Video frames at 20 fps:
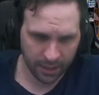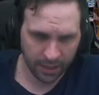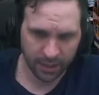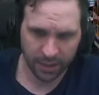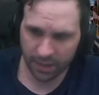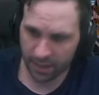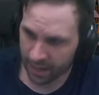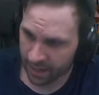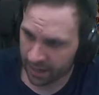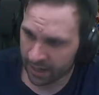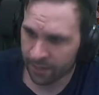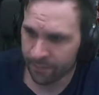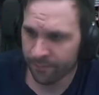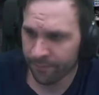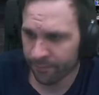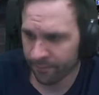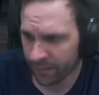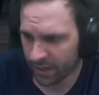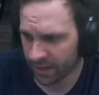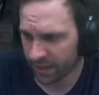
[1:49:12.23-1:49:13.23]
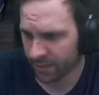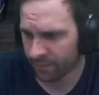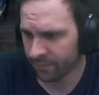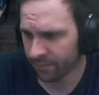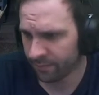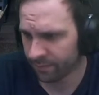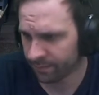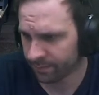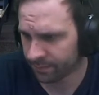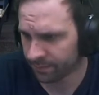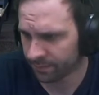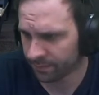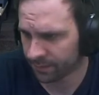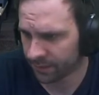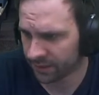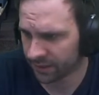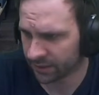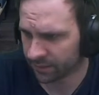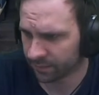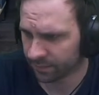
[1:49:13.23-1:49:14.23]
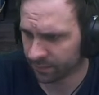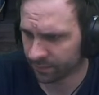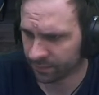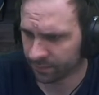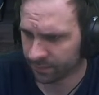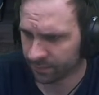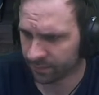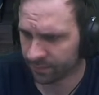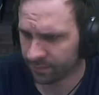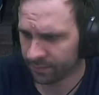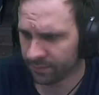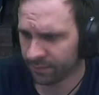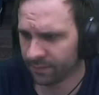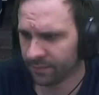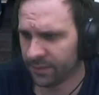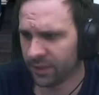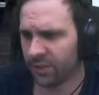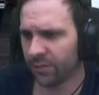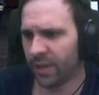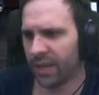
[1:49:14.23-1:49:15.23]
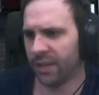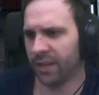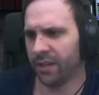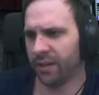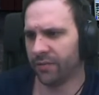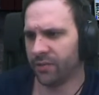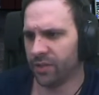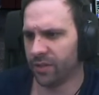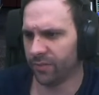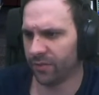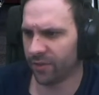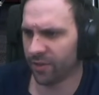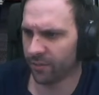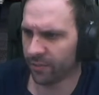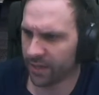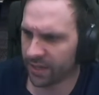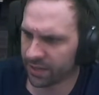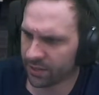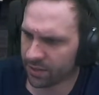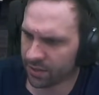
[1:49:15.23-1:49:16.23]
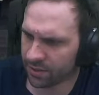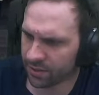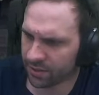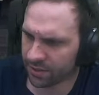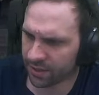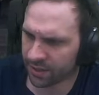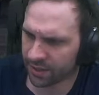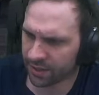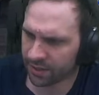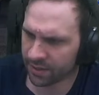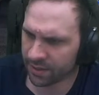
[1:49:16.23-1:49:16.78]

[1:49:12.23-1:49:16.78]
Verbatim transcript: Yeah, yeah, yeah. This is why I love Jim so much. Yeah.